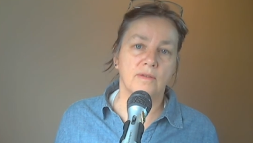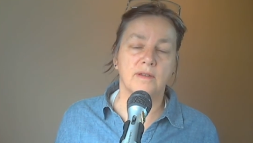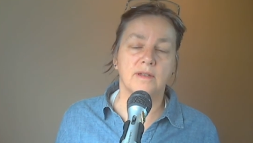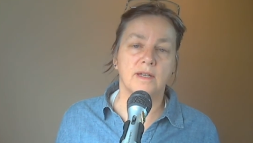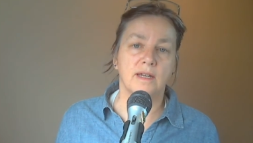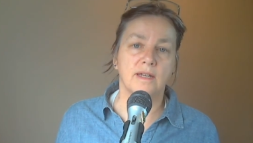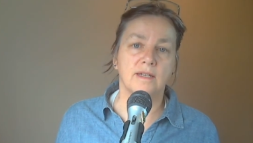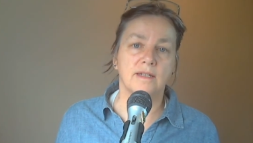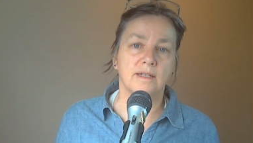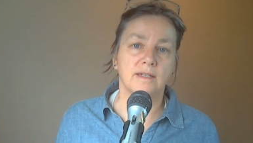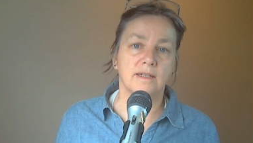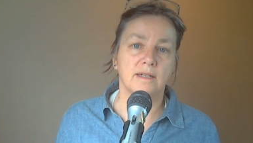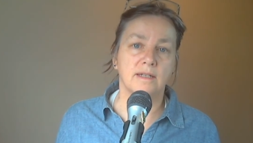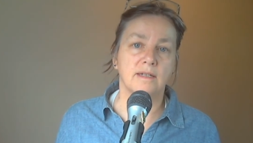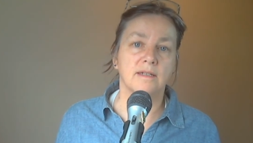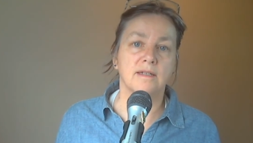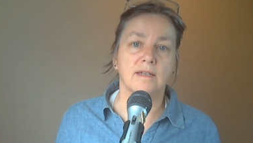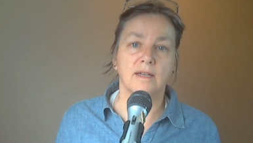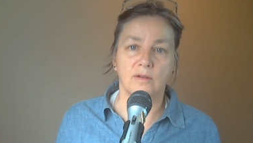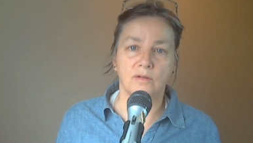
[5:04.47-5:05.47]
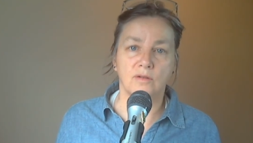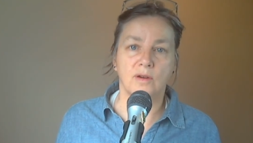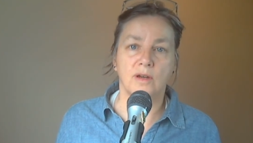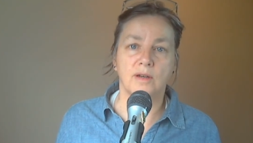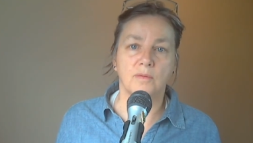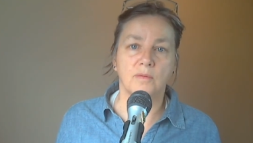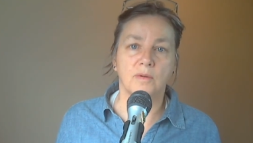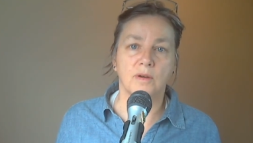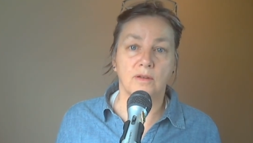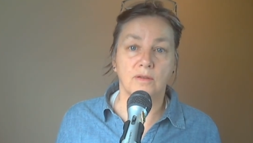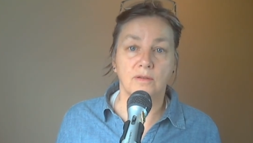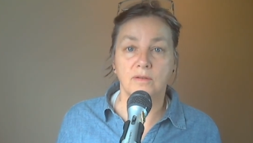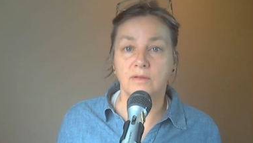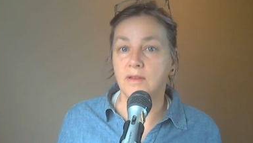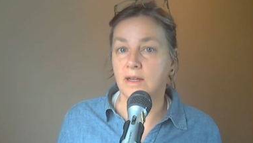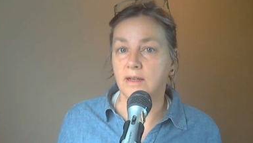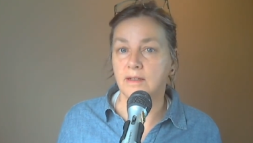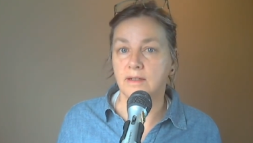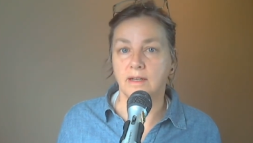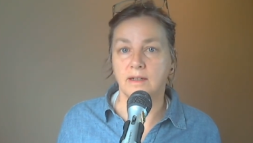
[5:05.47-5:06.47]
where the tightness is and try to work
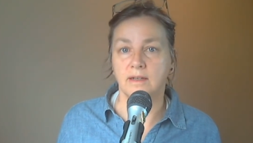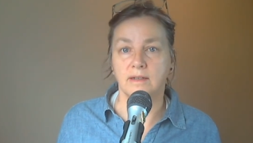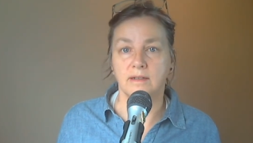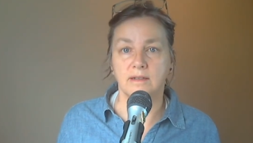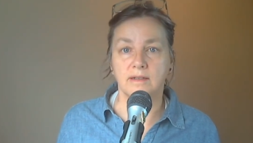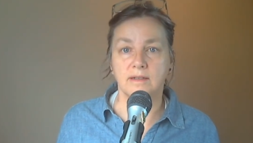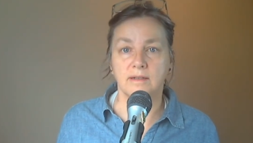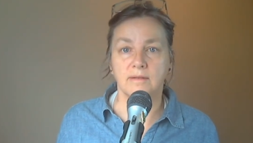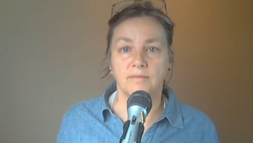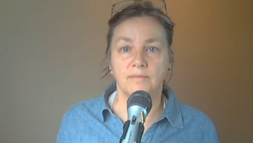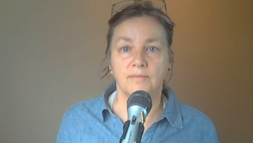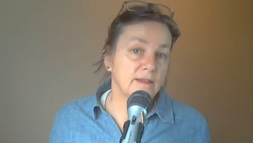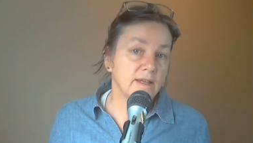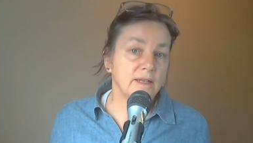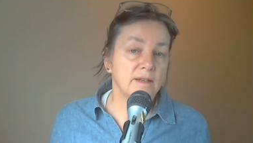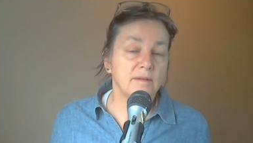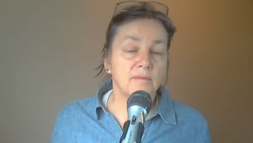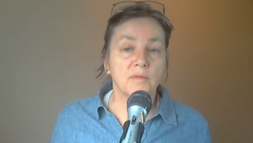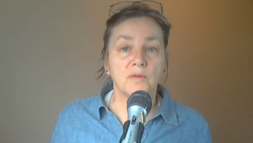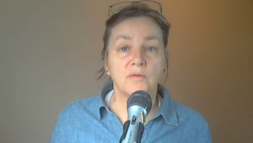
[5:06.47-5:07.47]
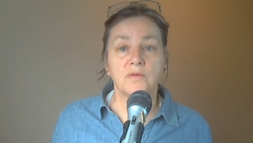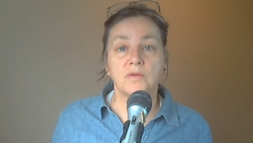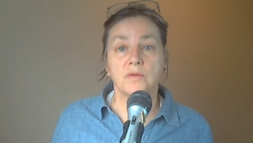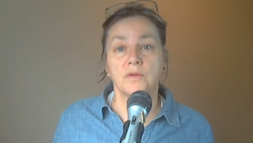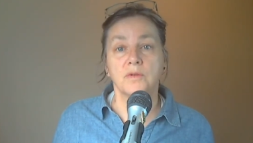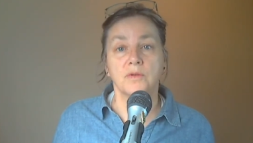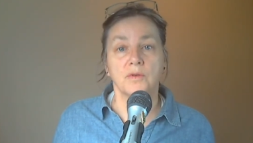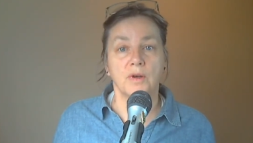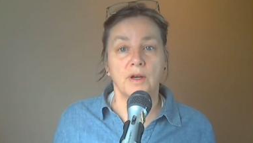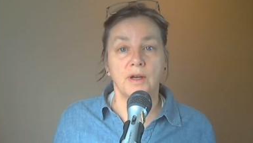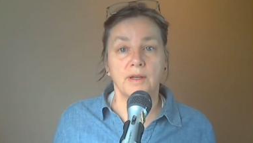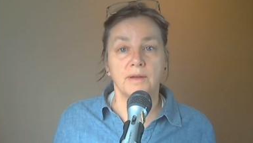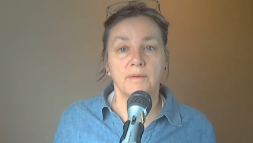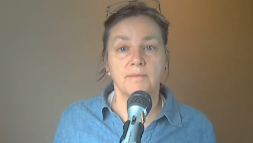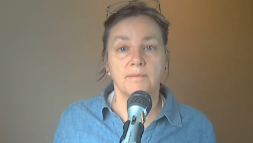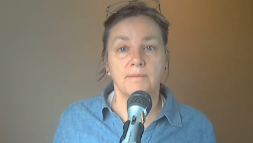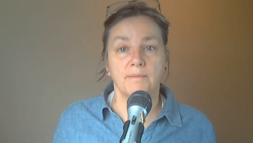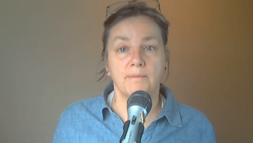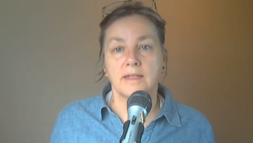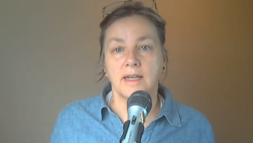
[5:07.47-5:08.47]
through that tightness. Then move to a trot.
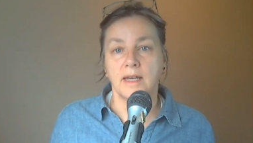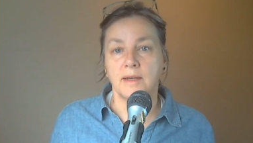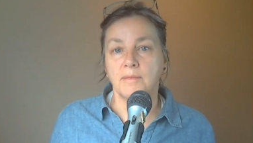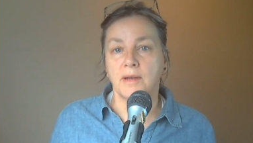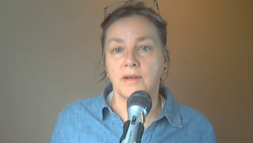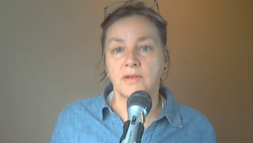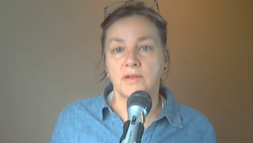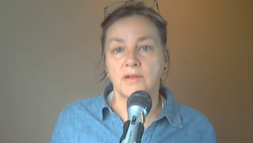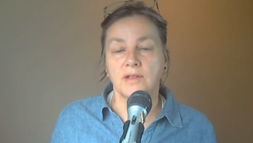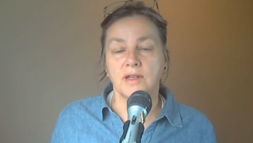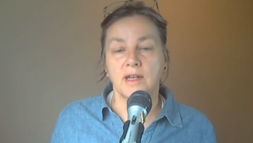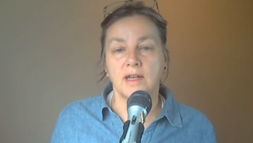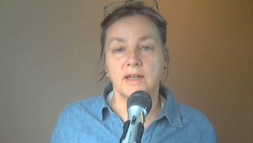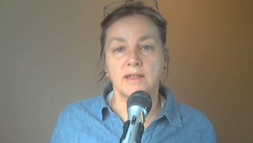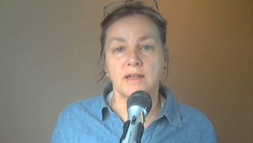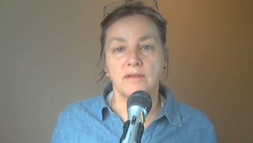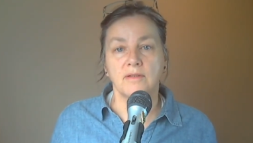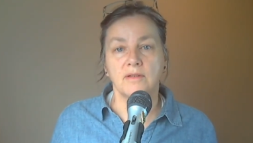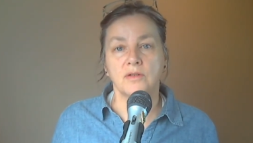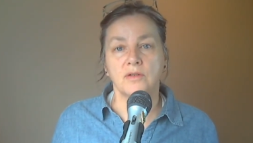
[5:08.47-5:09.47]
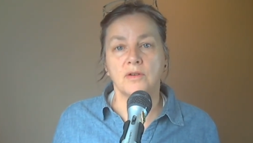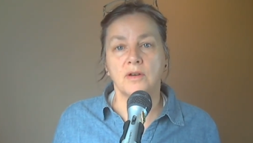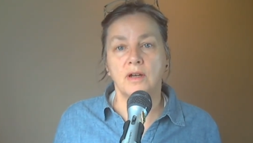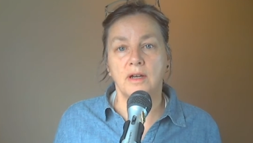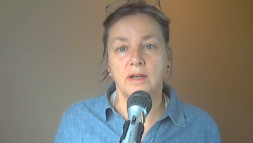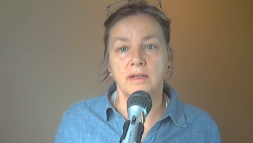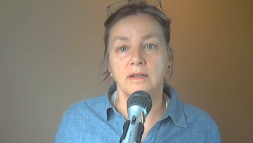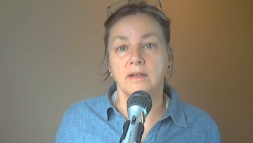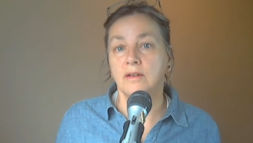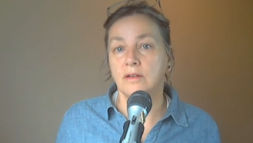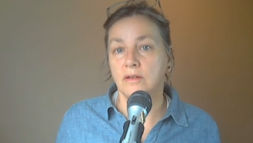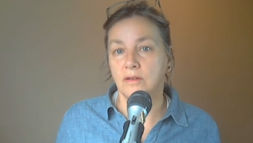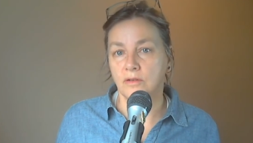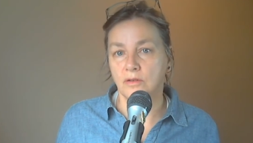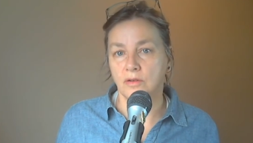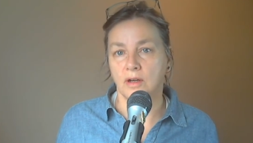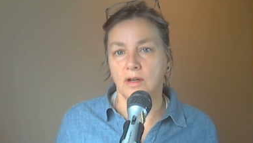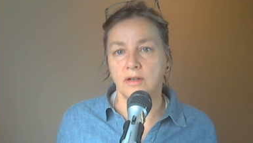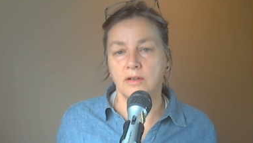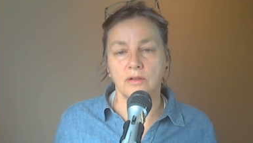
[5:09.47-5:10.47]
Same exercise at the trot.
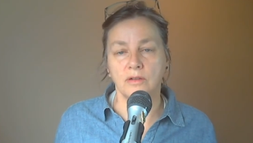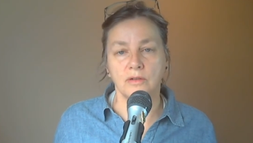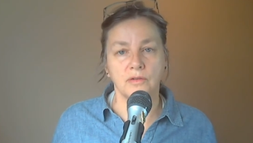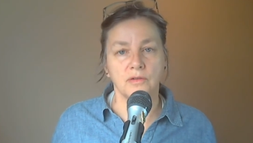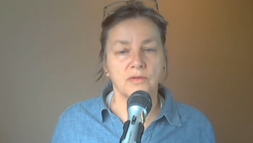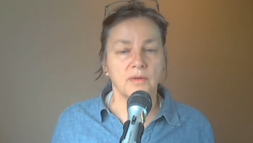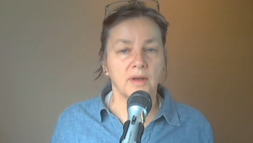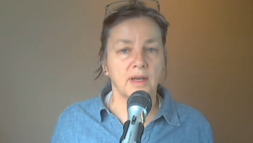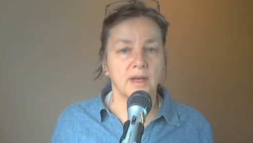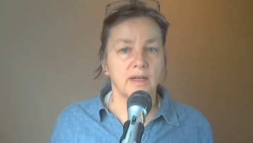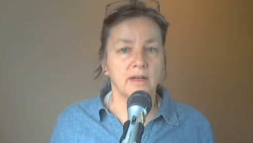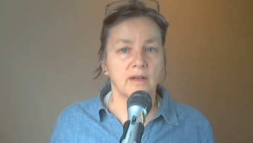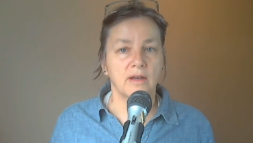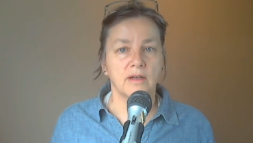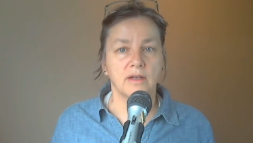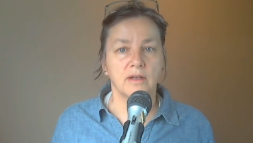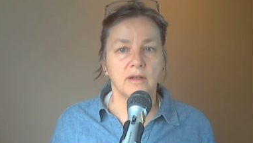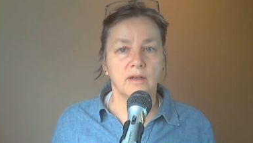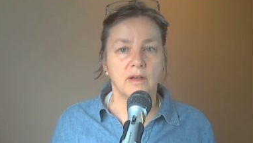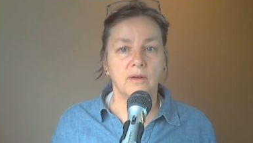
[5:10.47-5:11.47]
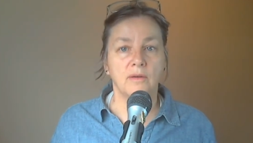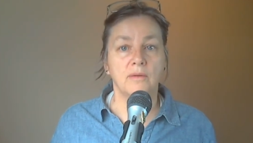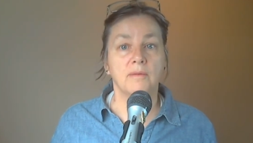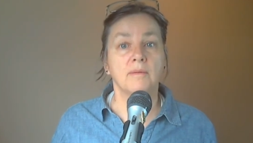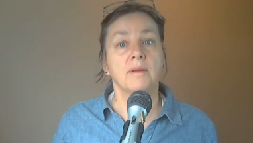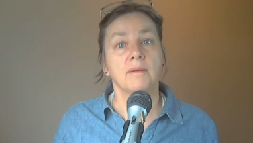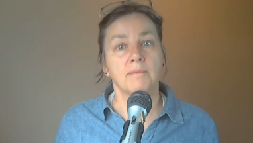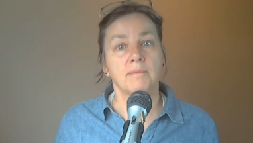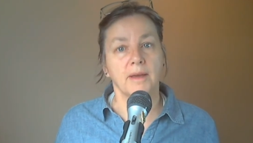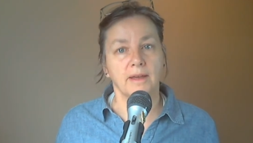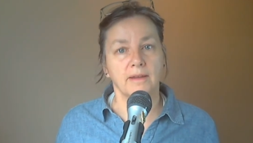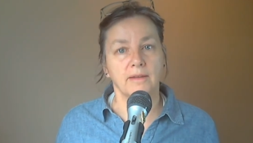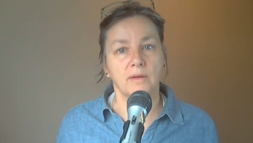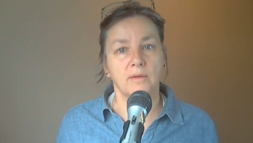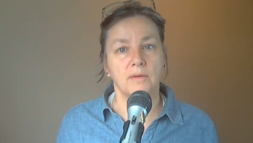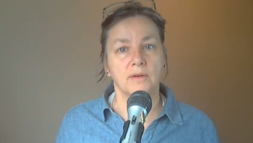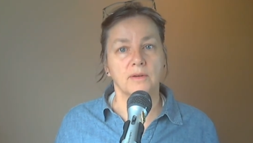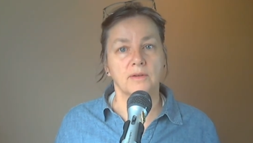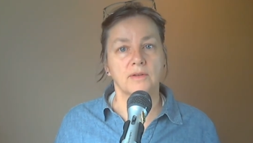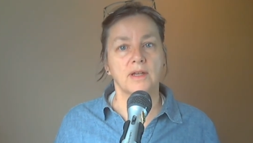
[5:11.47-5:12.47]
Trot loose rein, long and low, pick the
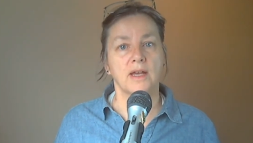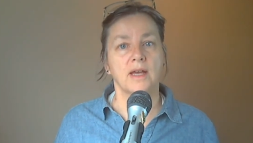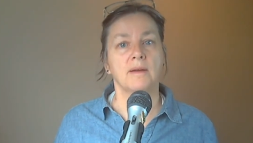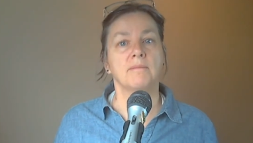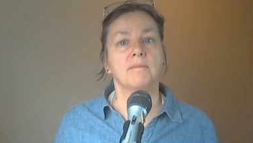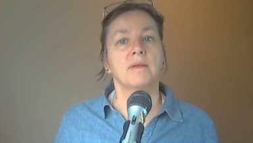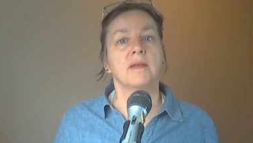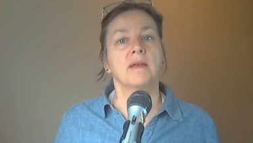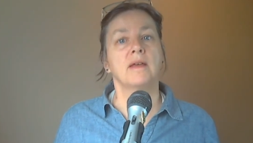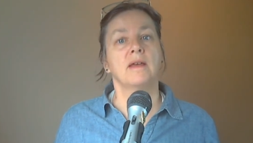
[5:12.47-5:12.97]
horse up,